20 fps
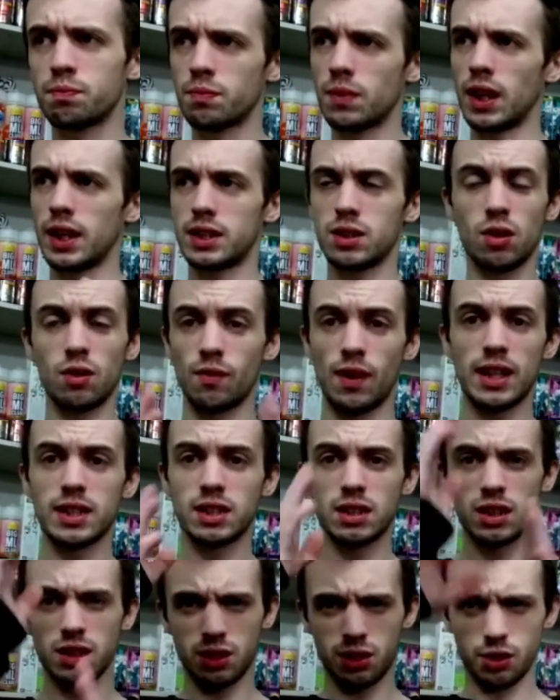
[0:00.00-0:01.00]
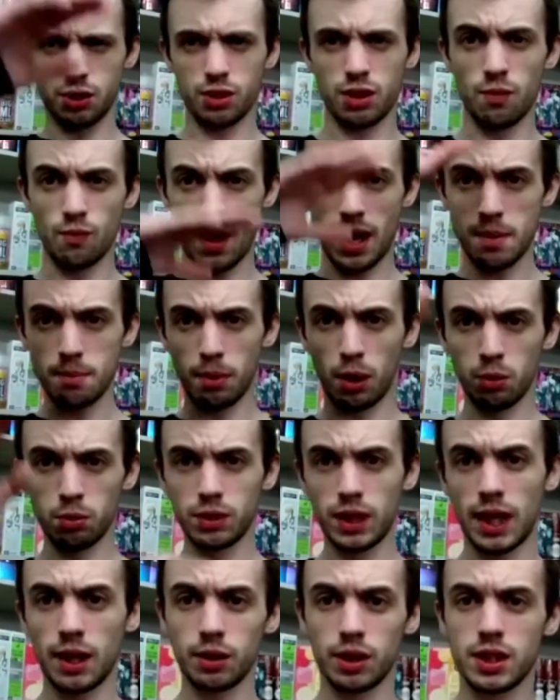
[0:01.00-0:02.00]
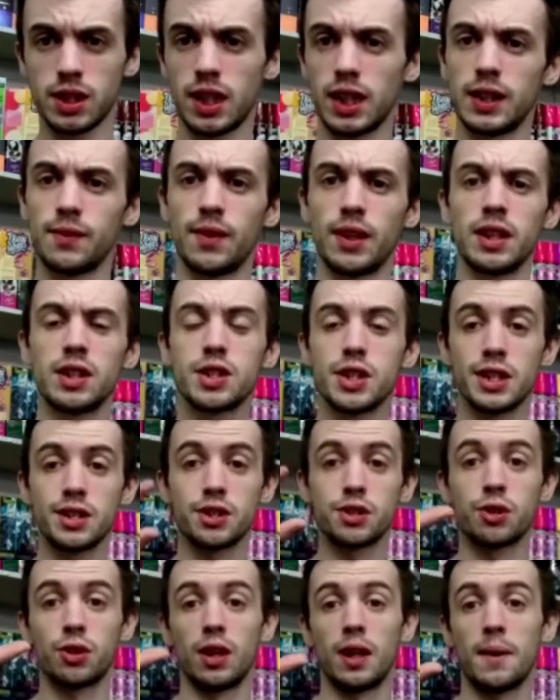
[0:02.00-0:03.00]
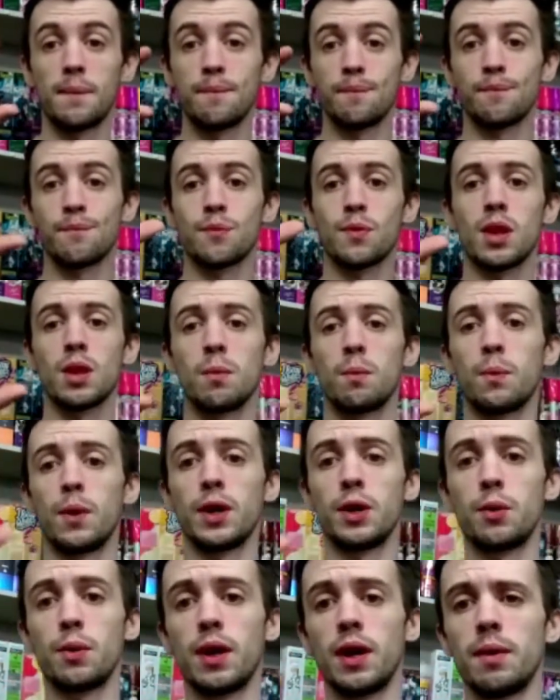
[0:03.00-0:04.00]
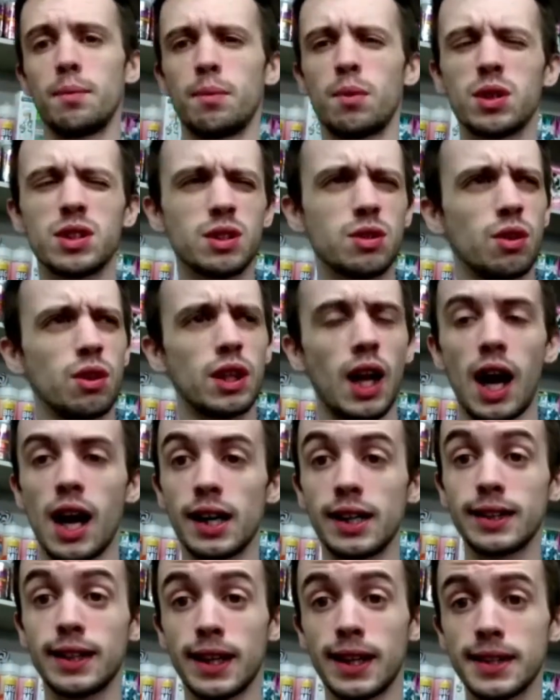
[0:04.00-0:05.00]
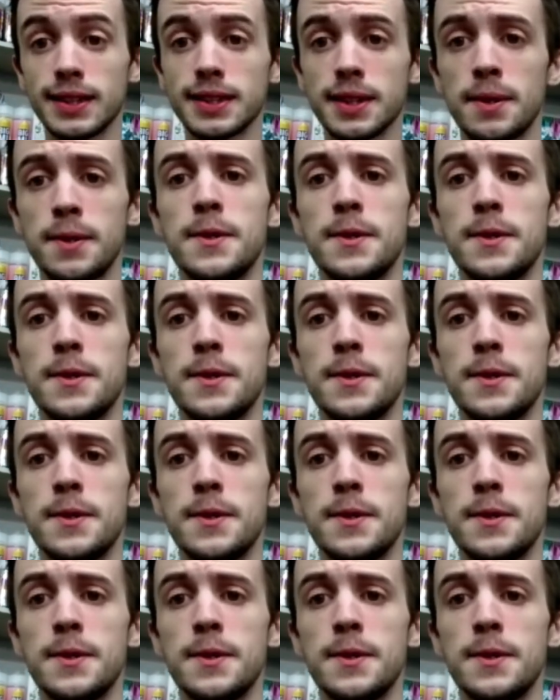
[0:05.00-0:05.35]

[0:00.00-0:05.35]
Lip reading: it's not resin, it's just a rainbow down the side of it, changes colour when you what's it called? Iodized.